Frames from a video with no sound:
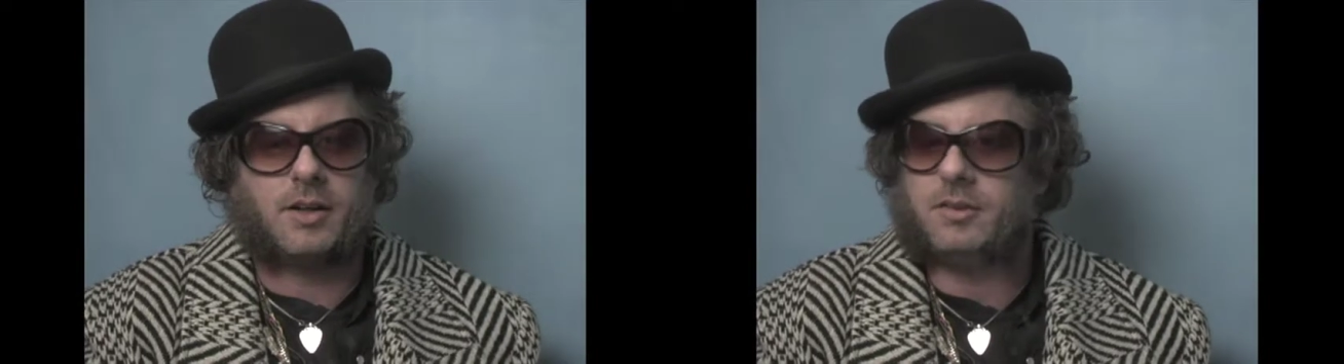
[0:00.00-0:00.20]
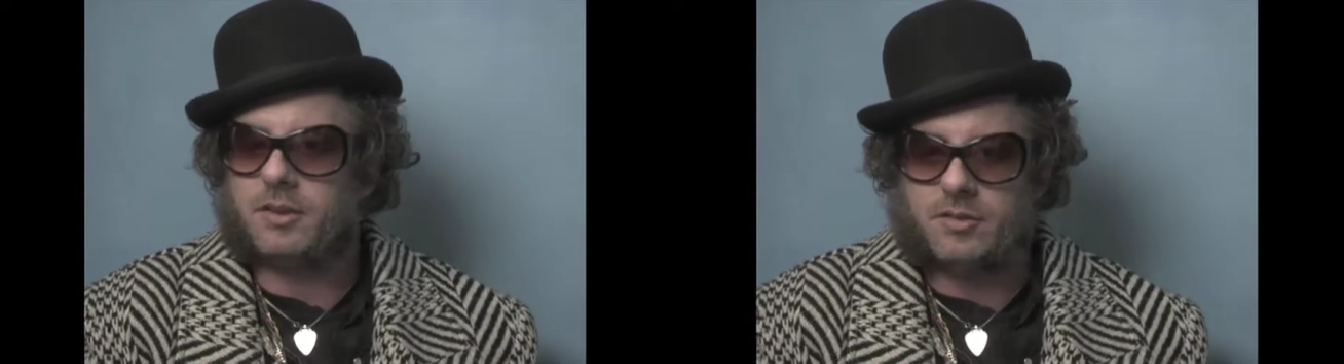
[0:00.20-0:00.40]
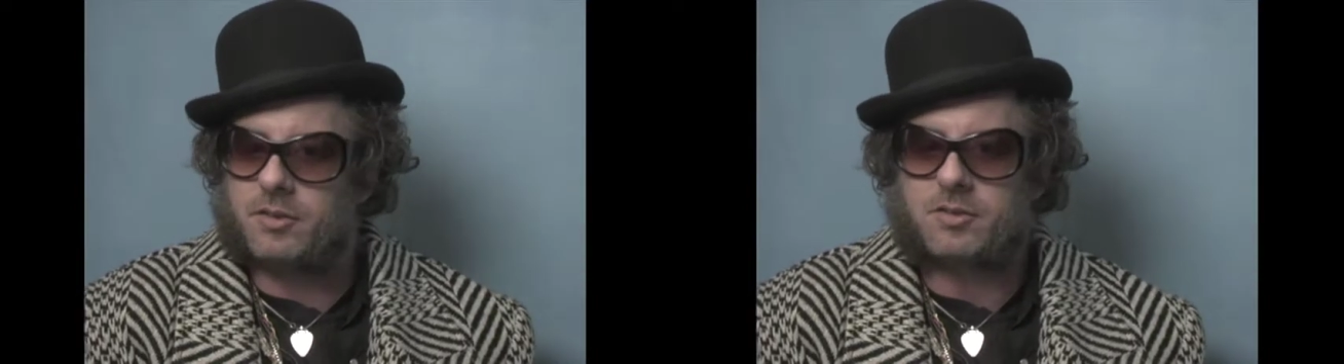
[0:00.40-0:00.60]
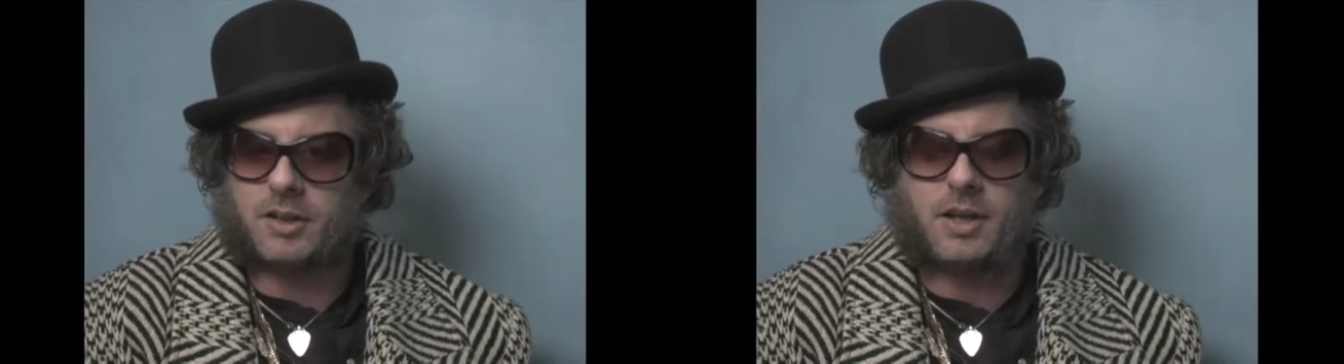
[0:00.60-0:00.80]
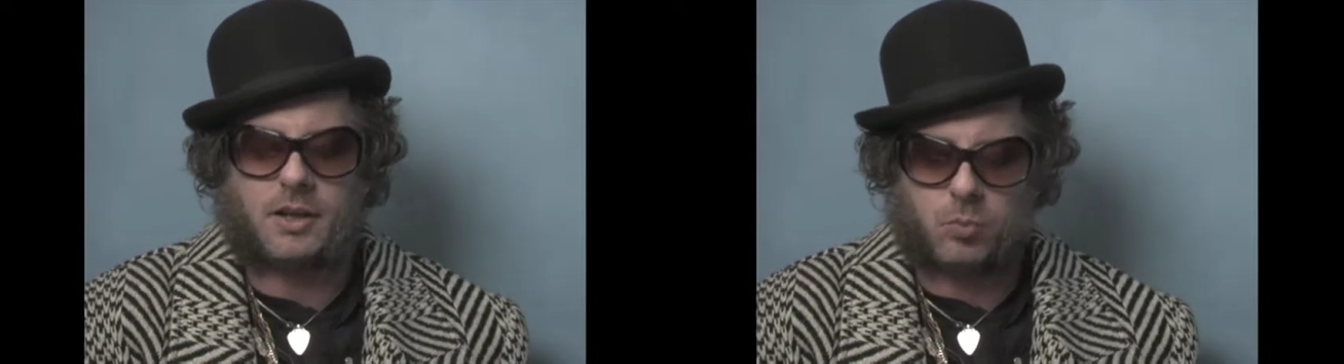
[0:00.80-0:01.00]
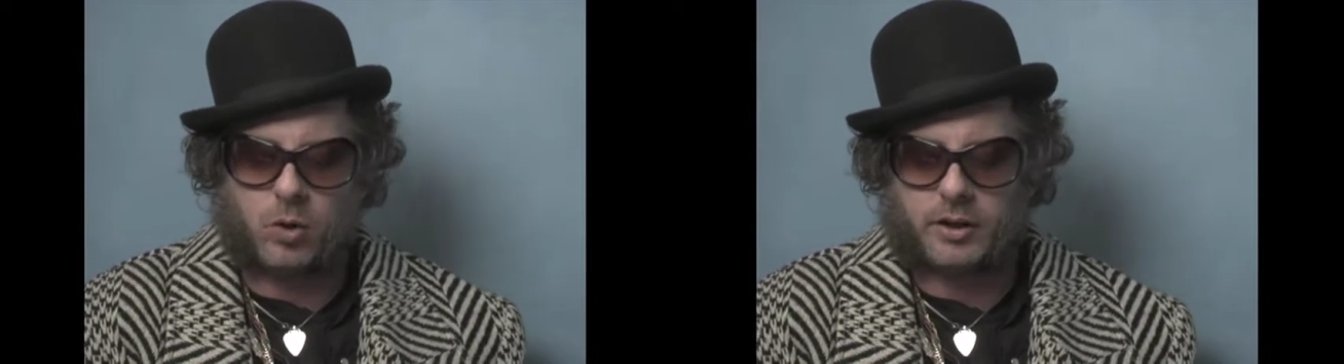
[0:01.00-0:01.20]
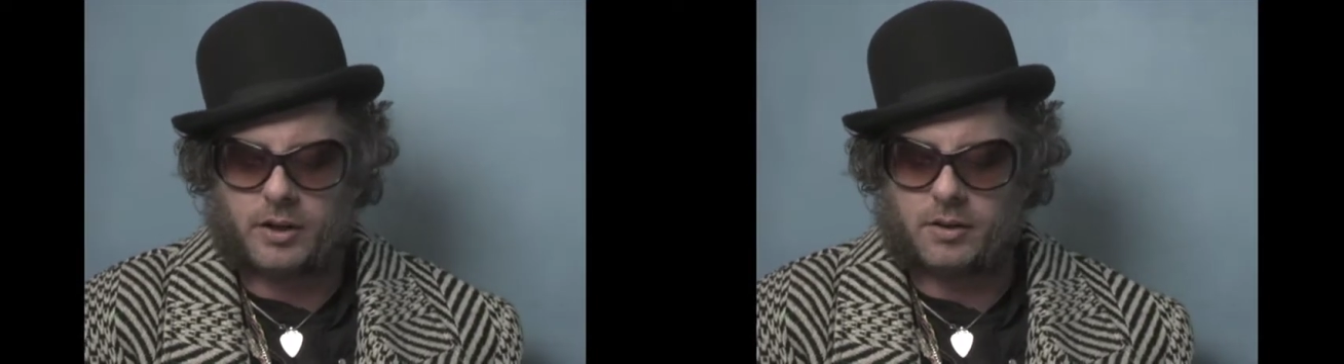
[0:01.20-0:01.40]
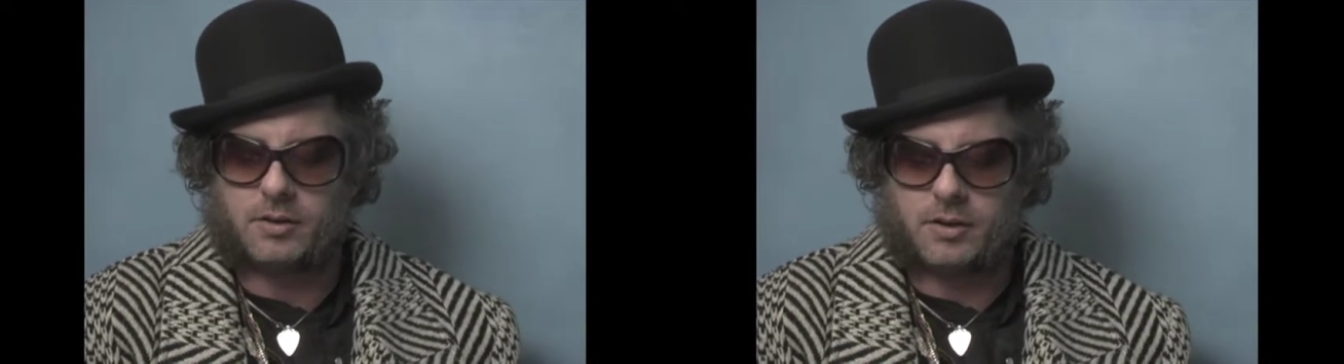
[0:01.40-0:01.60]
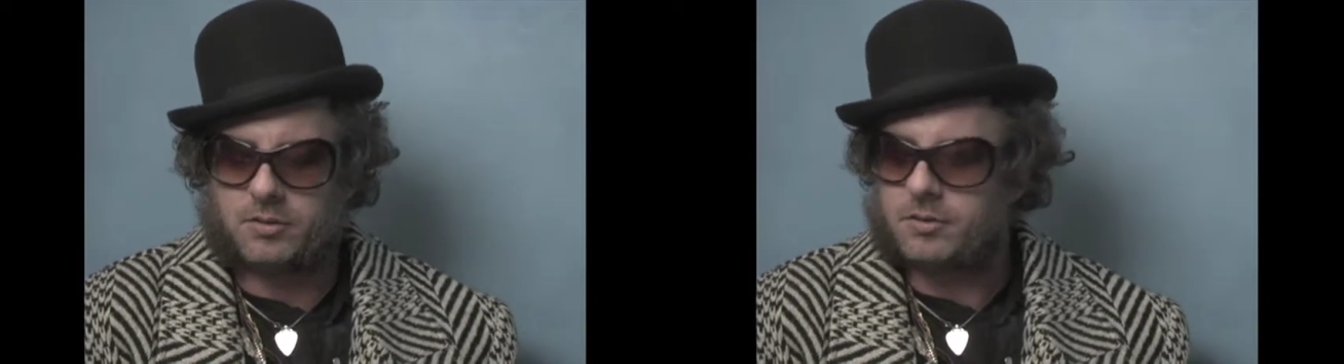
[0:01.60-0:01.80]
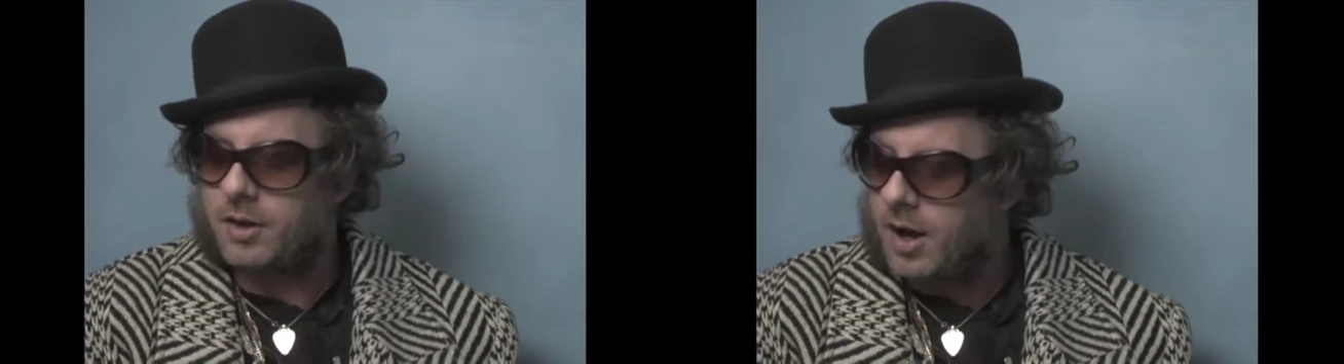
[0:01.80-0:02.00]
and here's a kid working
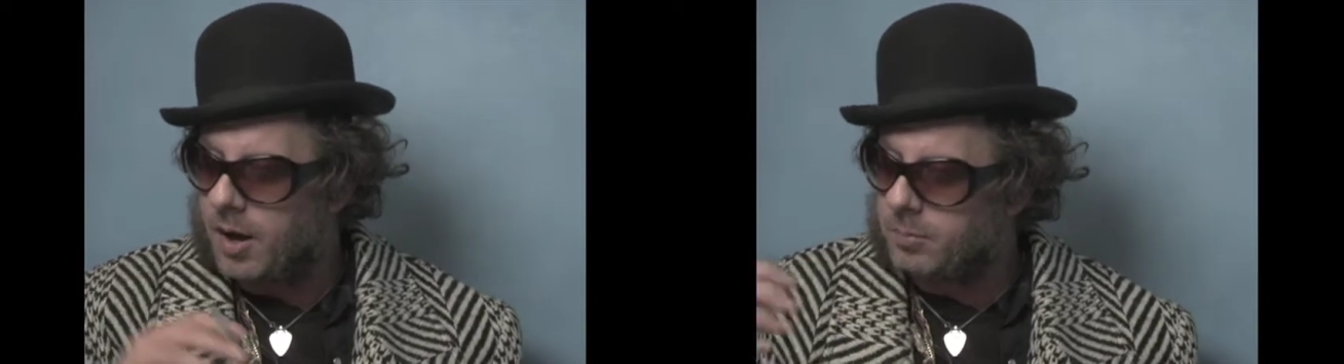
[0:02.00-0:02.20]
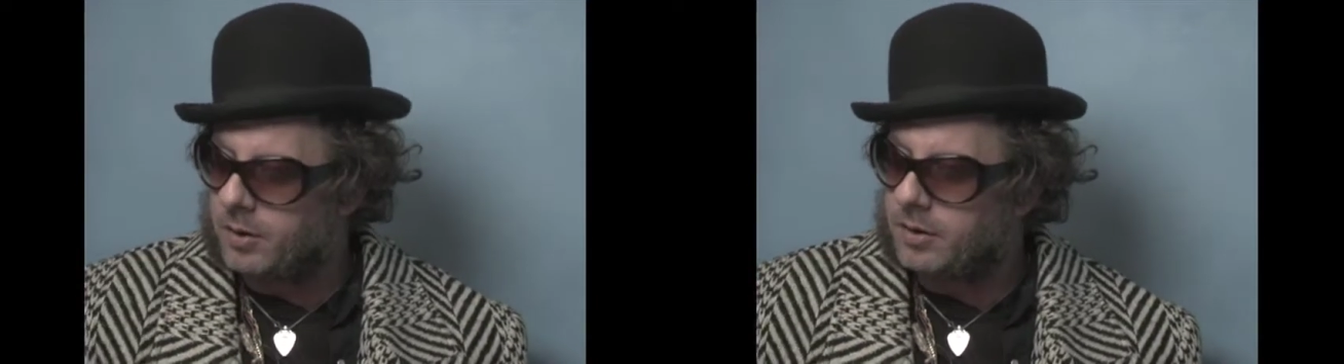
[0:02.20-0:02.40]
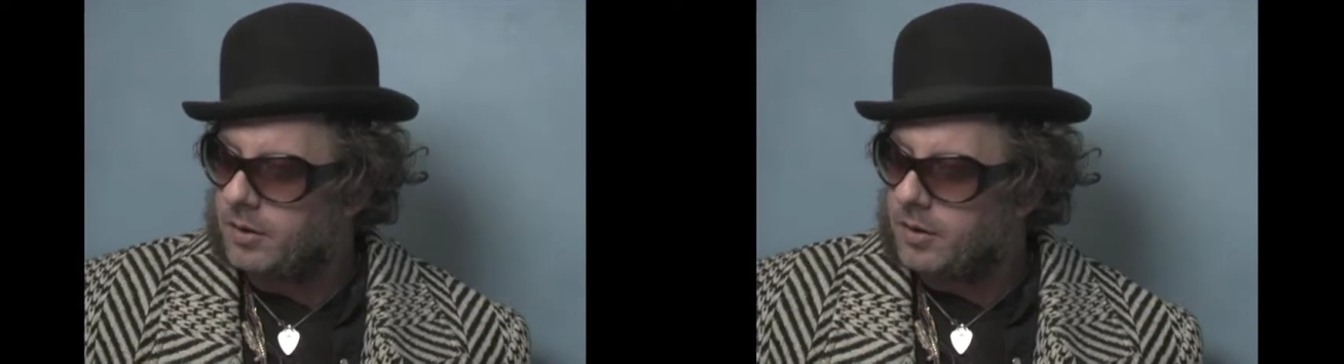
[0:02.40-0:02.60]
his job, but